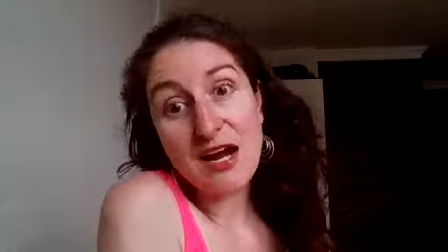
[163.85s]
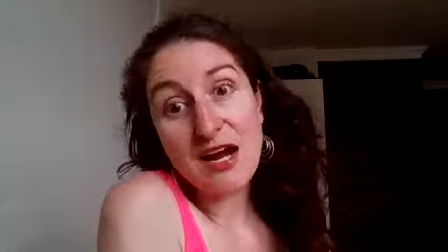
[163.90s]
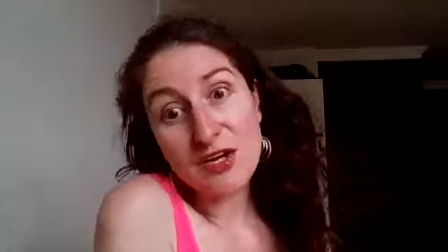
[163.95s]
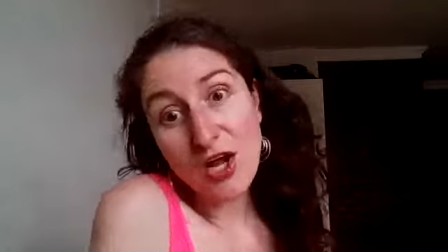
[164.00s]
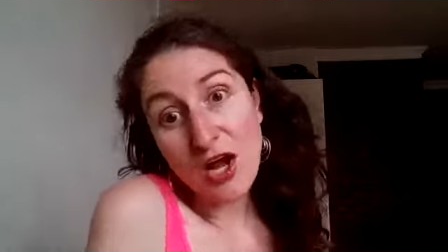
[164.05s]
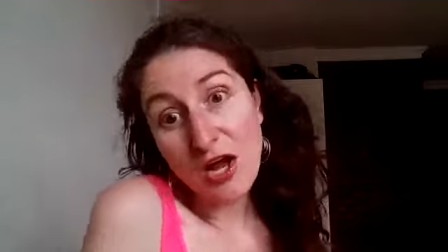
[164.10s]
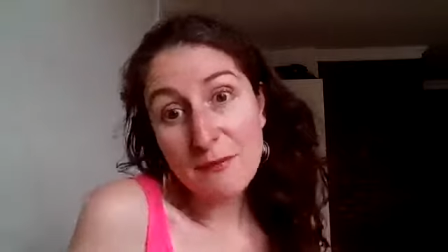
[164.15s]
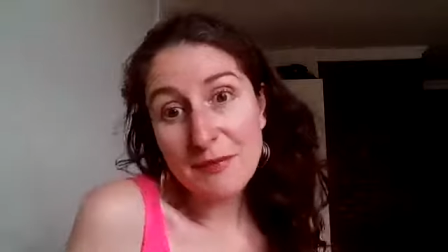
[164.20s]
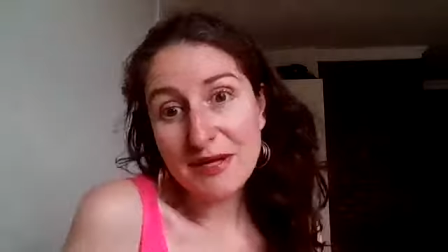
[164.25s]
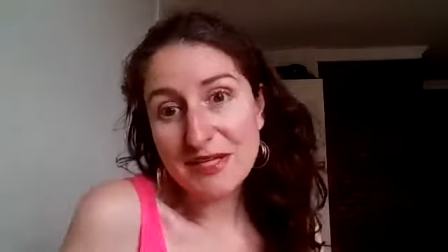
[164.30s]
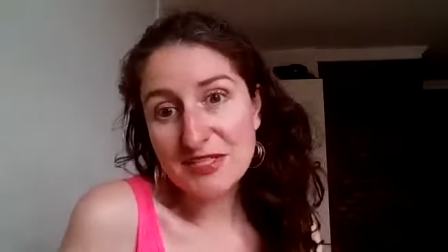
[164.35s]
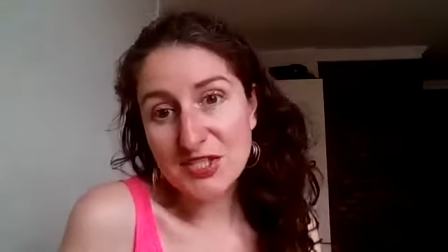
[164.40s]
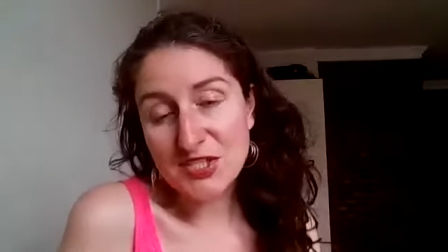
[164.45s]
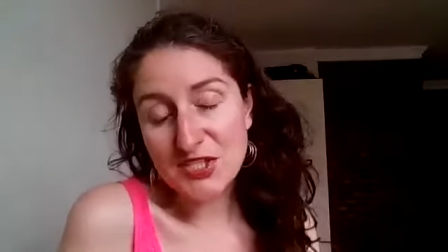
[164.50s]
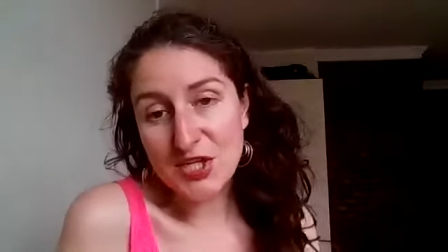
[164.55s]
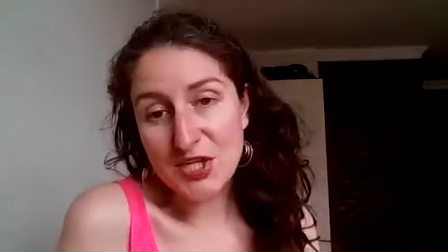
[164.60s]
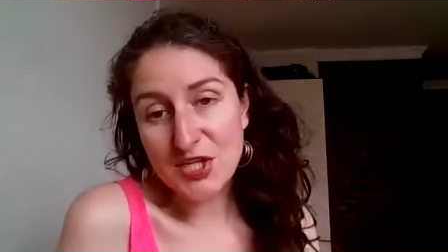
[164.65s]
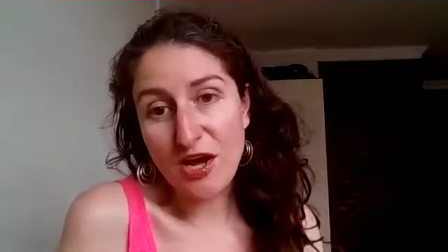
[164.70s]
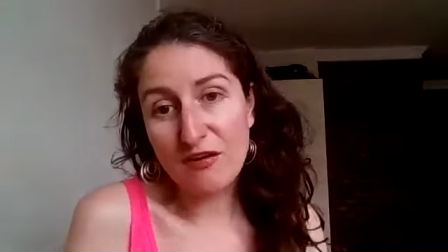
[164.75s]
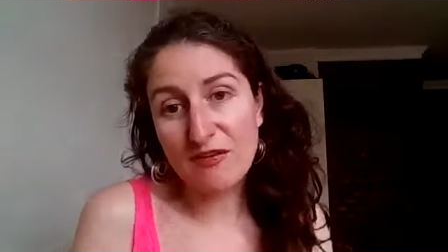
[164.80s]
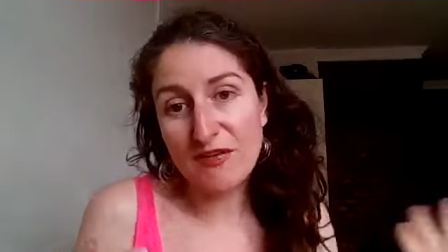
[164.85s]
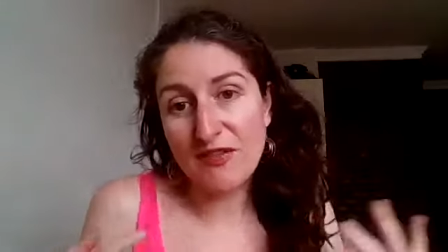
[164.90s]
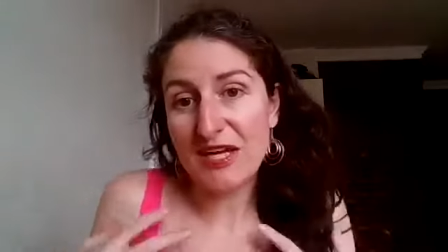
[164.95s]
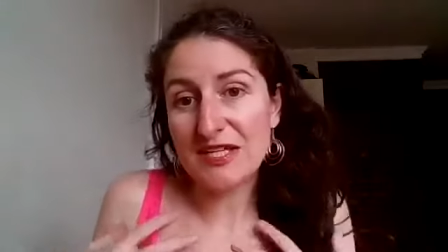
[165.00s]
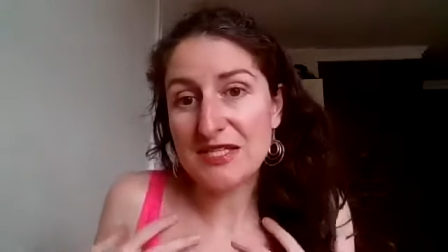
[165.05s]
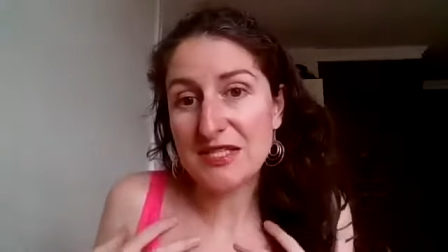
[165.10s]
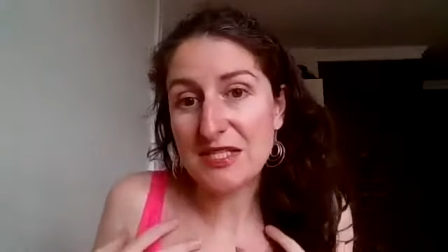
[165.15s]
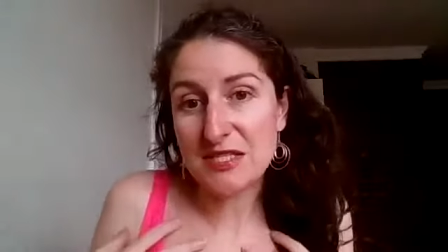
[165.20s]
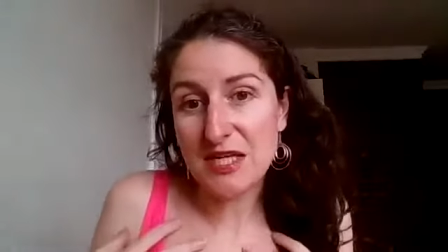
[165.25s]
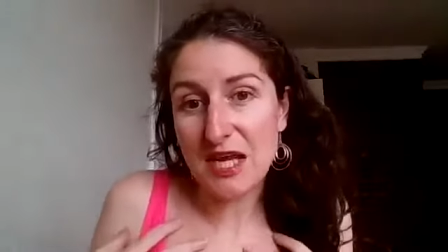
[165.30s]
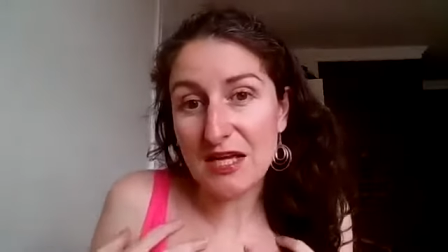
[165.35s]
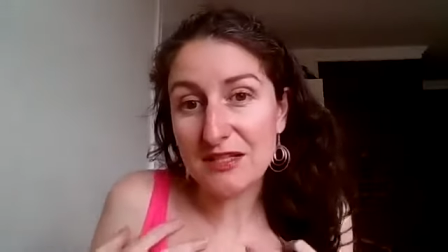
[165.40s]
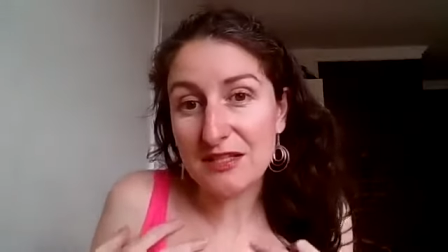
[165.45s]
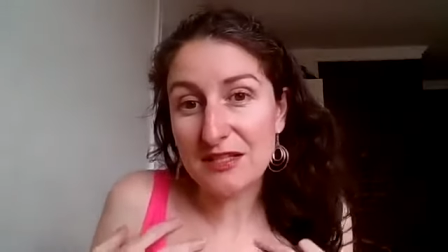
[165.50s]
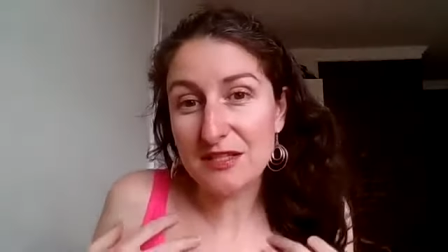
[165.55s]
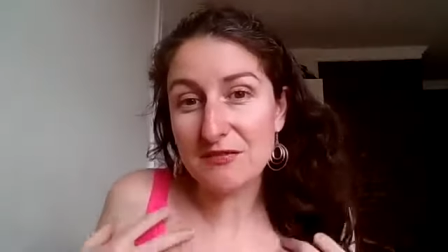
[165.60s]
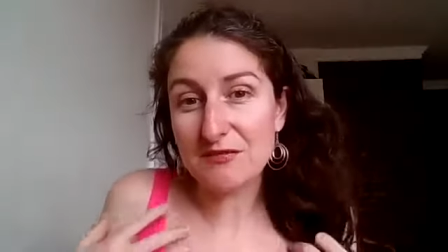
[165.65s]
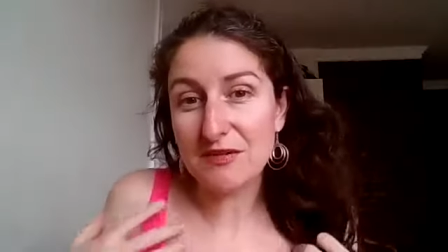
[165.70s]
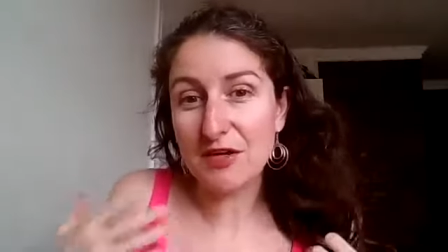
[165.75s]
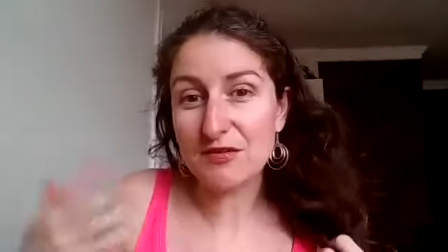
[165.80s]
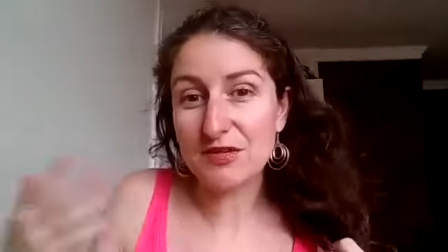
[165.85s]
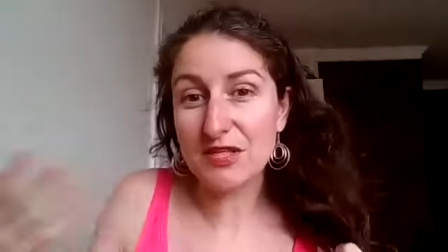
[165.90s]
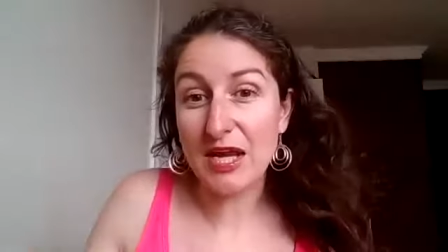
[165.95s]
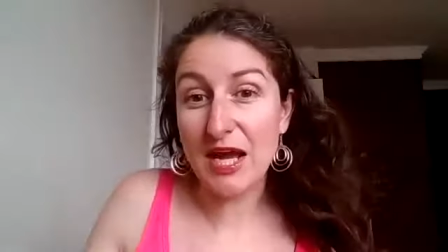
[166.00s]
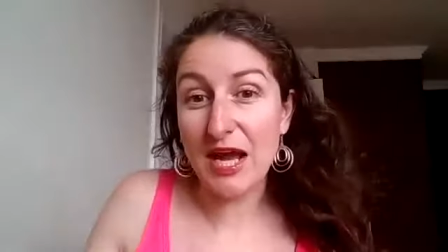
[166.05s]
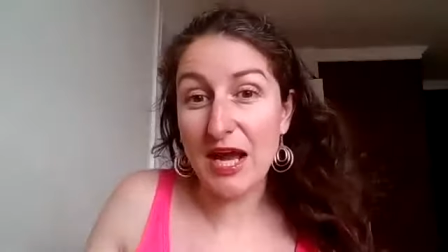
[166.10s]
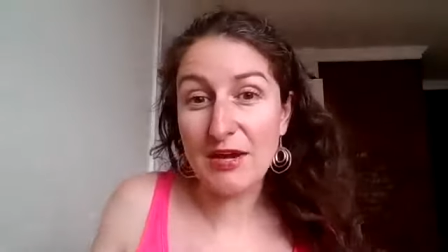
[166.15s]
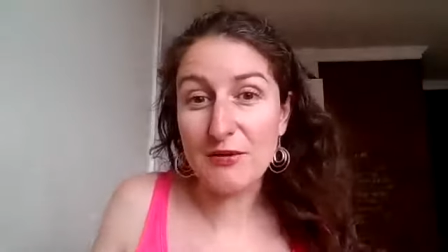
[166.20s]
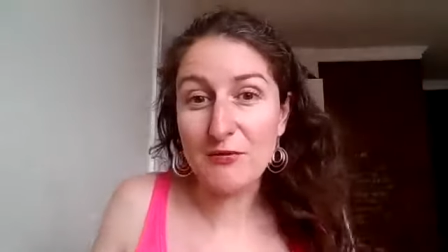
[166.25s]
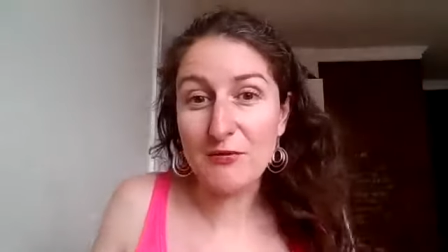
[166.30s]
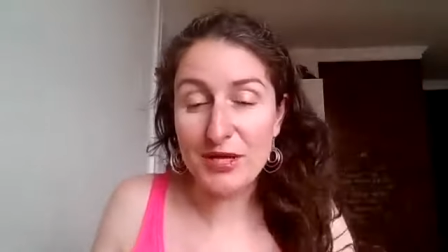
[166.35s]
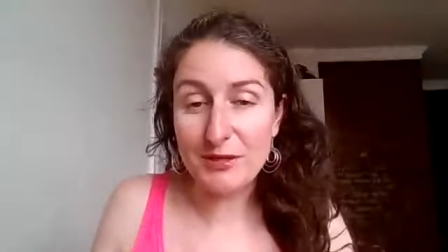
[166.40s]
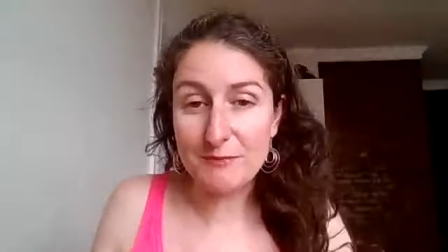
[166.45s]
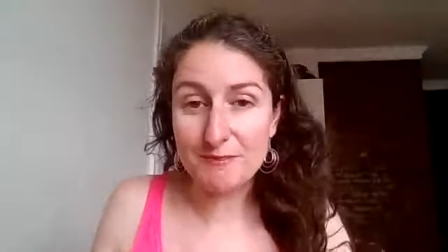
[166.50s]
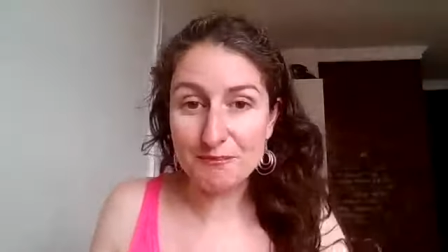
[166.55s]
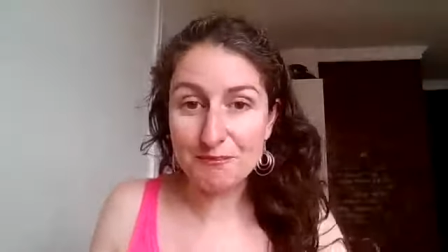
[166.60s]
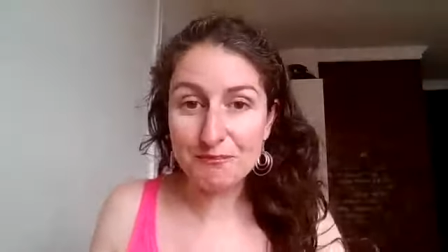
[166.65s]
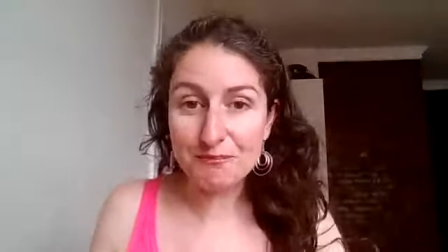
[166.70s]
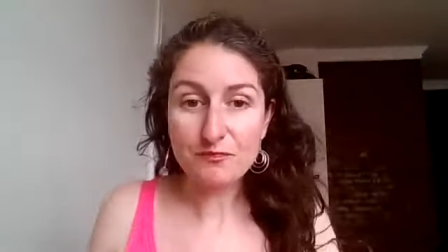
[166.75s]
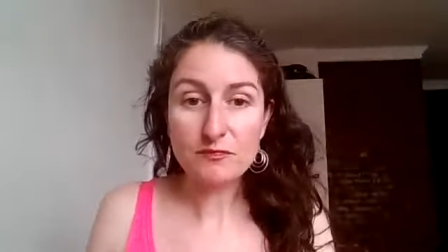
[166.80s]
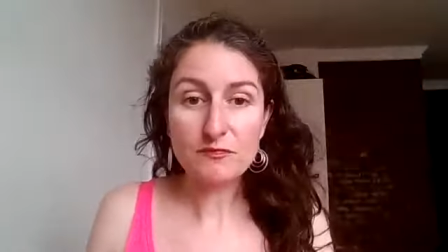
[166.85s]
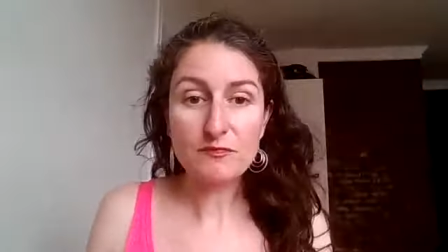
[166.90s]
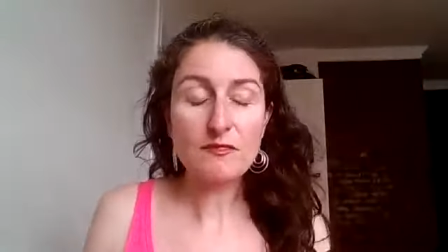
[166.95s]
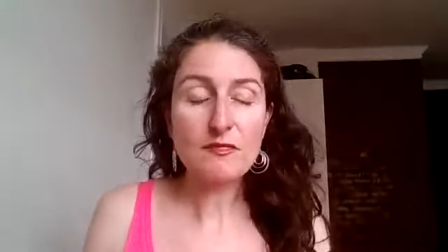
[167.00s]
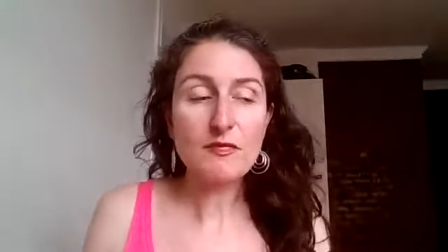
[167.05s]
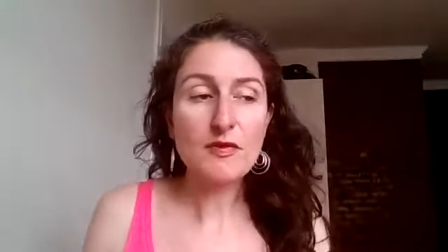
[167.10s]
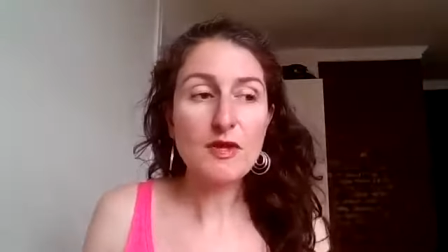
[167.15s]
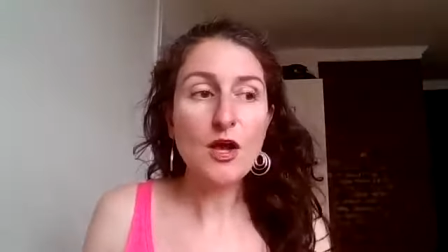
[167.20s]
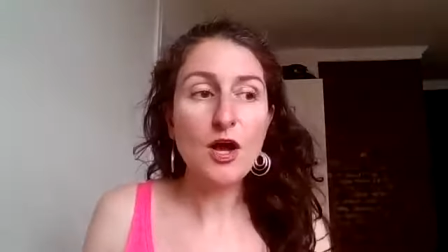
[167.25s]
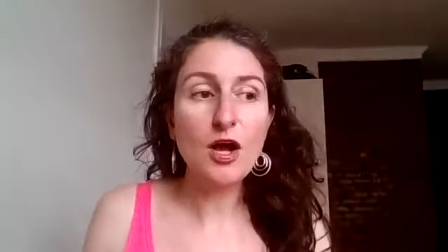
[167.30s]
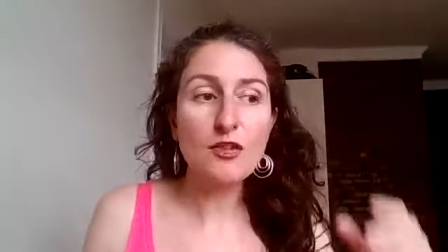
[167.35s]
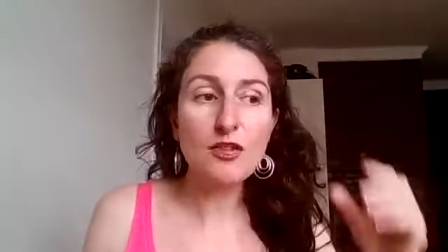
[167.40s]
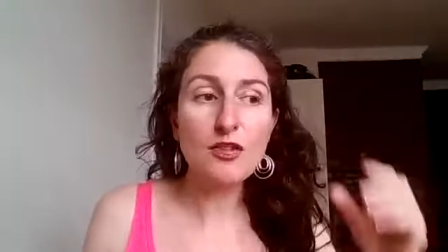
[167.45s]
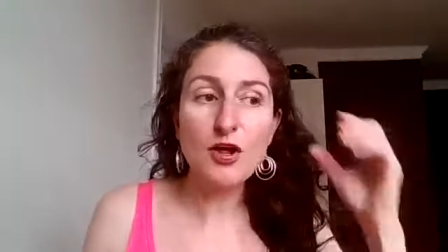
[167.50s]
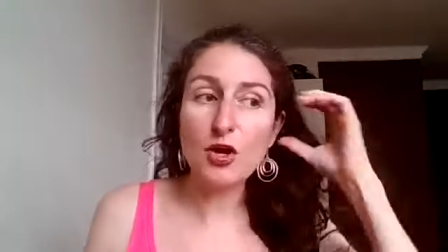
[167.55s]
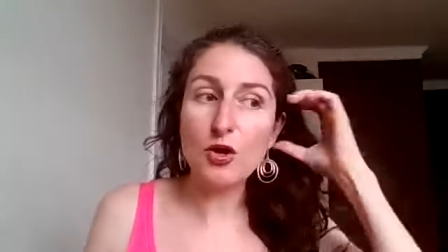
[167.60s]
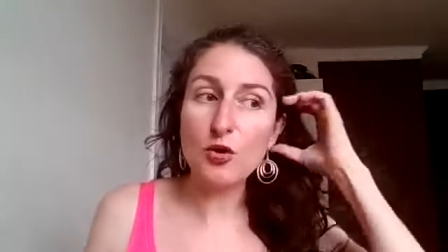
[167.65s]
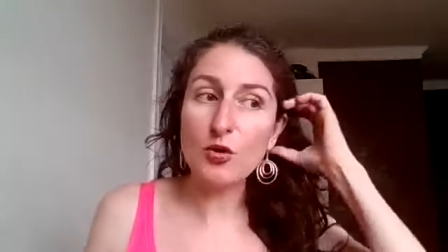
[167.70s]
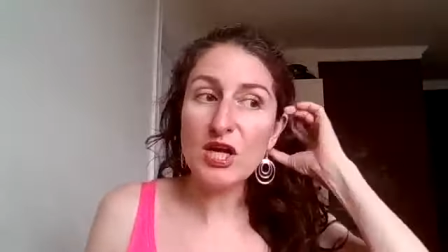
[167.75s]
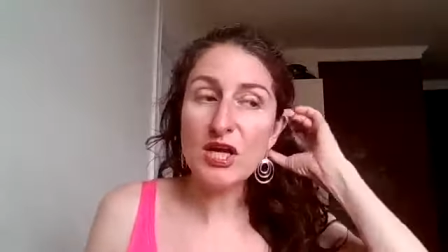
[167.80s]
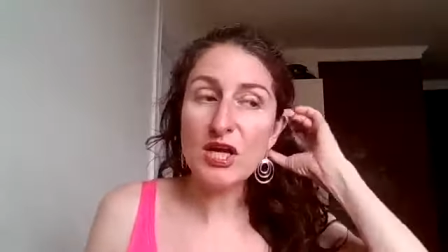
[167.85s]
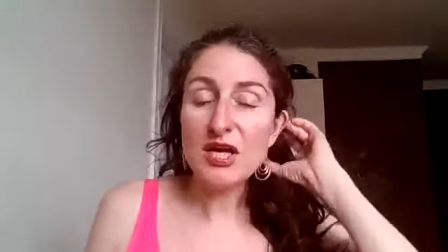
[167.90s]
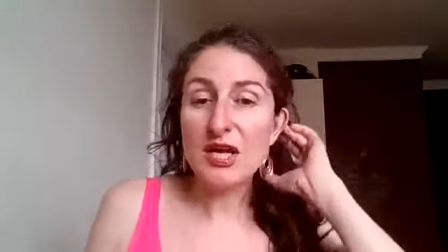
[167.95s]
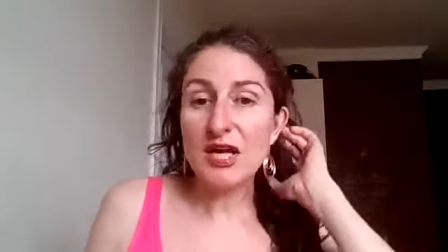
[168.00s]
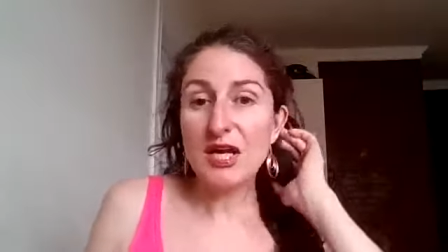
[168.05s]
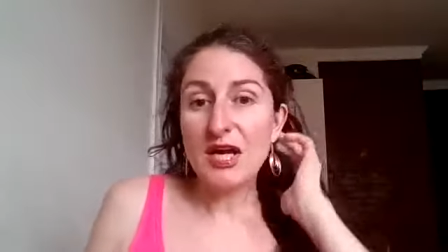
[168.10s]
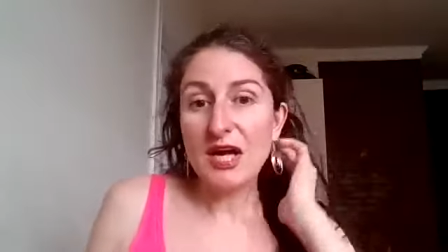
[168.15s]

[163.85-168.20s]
are not meant to solve and that's exactly the route that i went although